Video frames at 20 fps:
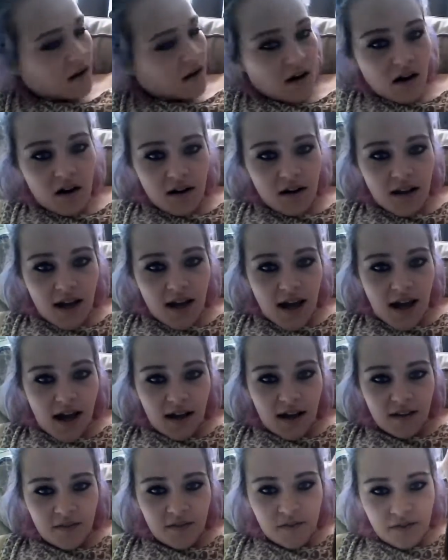Oh
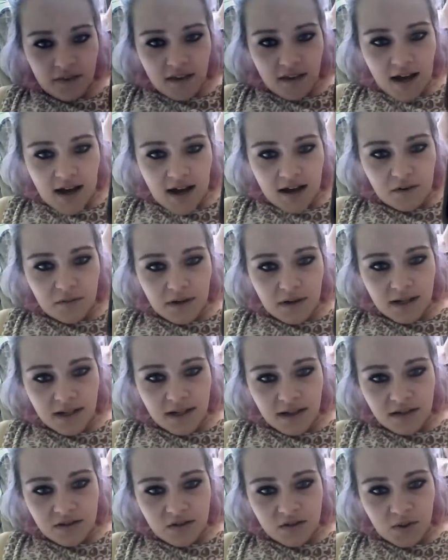yeah, I already
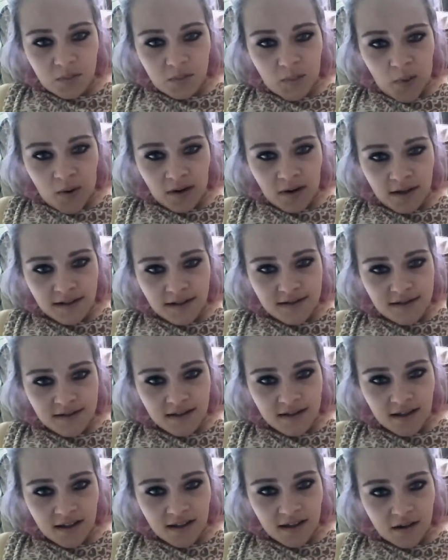got 2
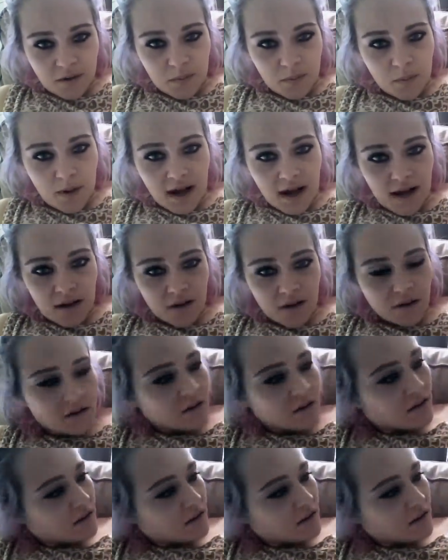points. Wow.